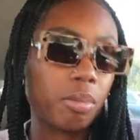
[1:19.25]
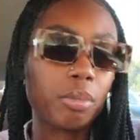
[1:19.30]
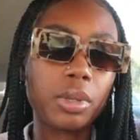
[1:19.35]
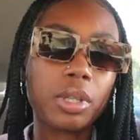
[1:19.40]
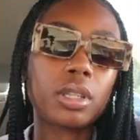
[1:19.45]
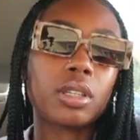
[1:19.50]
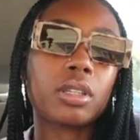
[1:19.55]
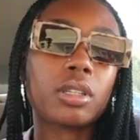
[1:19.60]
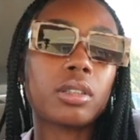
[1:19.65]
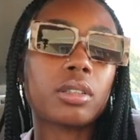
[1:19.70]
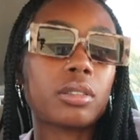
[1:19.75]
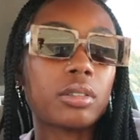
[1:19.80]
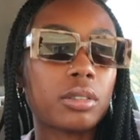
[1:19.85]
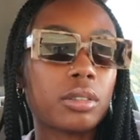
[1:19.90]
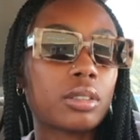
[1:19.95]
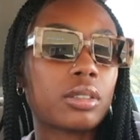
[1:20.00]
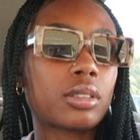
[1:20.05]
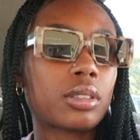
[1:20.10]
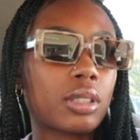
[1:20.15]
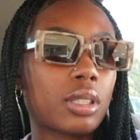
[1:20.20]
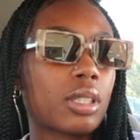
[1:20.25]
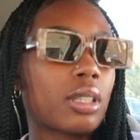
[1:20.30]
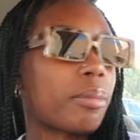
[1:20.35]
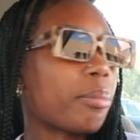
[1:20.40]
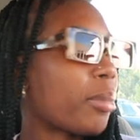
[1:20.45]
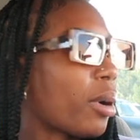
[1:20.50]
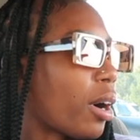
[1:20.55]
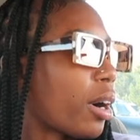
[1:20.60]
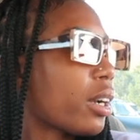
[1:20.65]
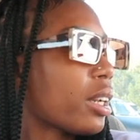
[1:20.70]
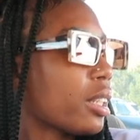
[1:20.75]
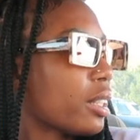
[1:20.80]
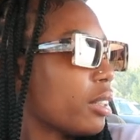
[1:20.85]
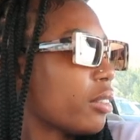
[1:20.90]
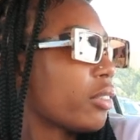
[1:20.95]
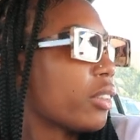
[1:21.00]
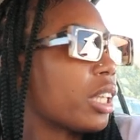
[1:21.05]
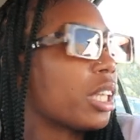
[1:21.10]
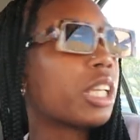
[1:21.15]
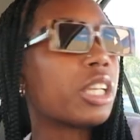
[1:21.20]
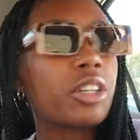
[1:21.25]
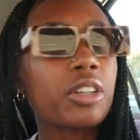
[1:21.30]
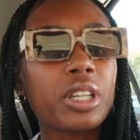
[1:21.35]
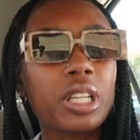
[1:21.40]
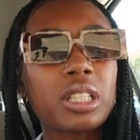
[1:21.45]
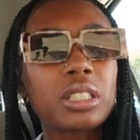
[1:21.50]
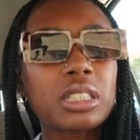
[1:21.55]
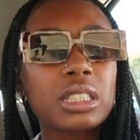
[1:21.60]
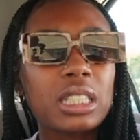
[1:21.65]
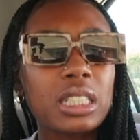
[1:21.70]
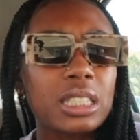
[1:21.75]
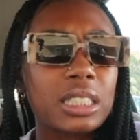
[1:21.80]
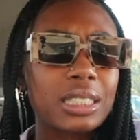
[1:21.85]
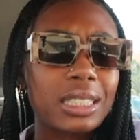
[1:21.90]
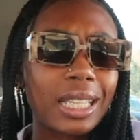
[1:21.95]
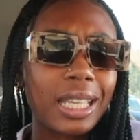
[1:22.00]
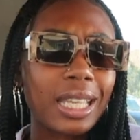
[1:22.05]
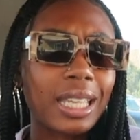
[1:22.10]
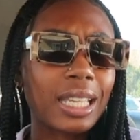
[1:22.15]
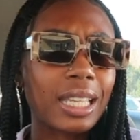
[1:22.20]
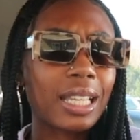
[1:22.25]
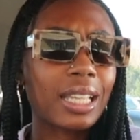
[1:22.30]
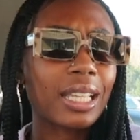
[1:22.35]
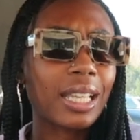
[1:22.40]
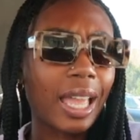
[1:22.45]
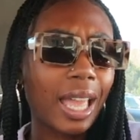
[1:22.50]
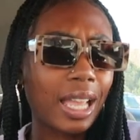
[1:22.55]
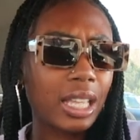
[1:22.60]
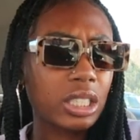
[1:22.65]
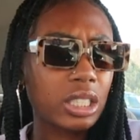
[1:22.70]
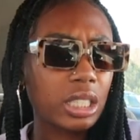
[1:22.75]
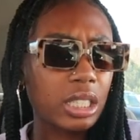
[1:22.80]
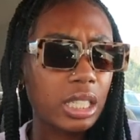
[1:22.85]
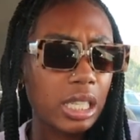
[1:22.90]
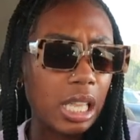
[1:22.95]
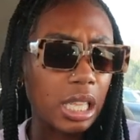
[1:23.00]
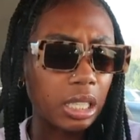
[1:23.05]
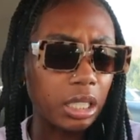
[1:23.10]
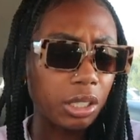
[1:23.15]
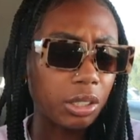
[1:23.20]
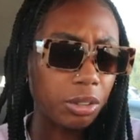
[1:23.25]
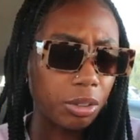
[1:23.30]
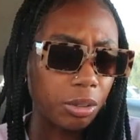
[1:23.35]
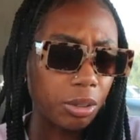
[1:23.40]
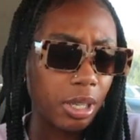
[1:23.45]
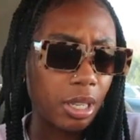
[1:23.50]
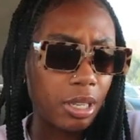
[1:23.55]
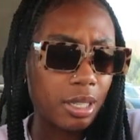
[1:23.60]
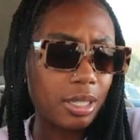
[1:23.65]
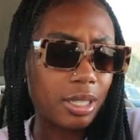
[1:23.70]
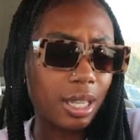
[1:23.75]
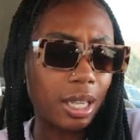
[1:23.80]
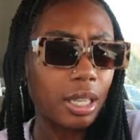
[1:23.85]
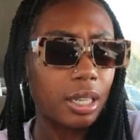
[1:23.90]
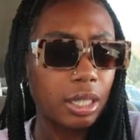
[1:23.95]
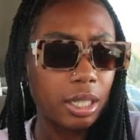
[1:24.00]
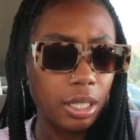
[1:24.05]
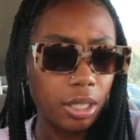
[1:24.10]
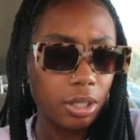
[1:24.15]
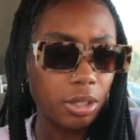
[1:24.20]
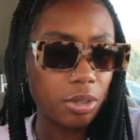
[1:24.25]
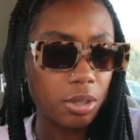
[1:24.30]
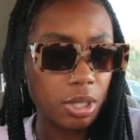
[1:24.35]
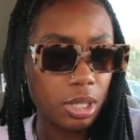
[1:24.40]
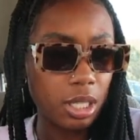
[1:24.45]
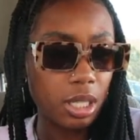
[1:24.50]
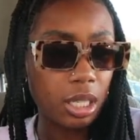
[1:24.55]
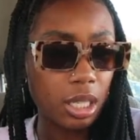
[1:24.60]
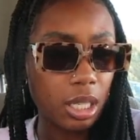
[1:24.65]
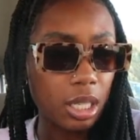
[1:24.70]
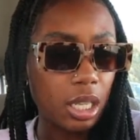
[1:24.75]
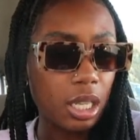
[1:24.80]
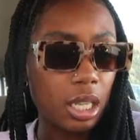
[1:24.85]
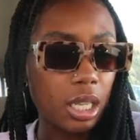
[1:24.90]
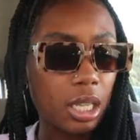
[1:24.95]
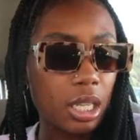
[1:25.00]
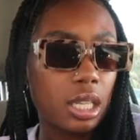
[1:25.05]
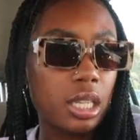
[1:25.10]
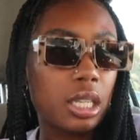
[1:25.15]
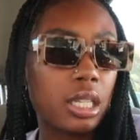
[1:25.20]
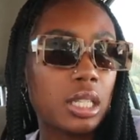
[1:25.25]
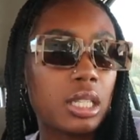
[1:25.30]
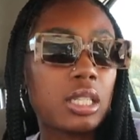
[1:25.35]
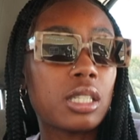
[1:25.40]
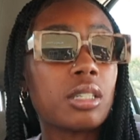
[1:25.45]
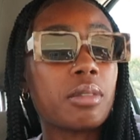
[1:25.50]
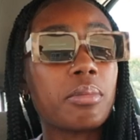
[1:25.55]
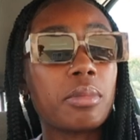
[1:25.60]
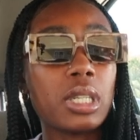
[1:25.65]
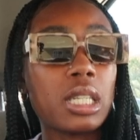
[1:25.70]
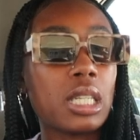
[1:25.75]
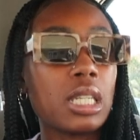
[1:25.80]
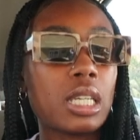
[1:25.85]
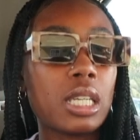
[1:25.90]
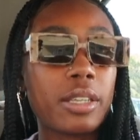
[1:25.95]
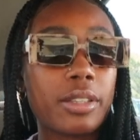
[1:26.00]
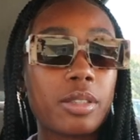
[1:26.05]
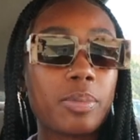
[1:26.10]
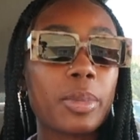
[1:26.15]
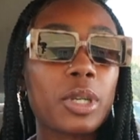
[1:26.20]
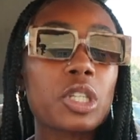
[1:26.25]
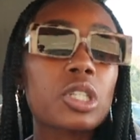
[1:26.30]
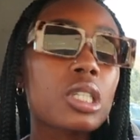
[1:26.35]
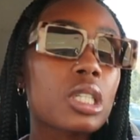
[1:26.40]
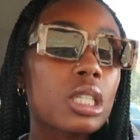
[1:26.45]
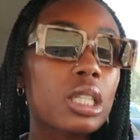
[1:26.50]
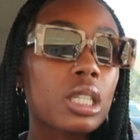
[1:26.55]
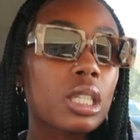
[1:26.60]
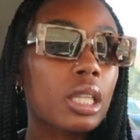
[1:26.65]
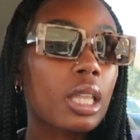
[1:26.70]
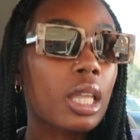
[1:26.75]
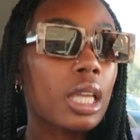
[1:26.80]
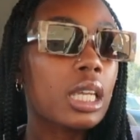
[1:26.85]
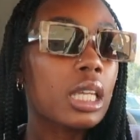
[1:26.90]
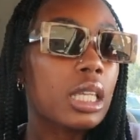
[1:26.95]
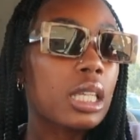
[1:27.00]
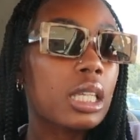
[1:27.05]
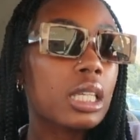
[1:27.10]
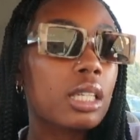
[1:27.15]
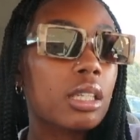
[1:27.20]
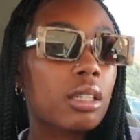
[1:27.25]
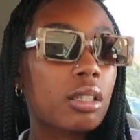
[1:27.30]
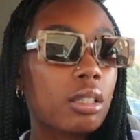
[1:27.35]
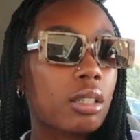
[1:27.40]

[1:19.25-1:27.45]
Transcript: But part of getting your nails done is like actually a little anxiety-inducing to me, especially like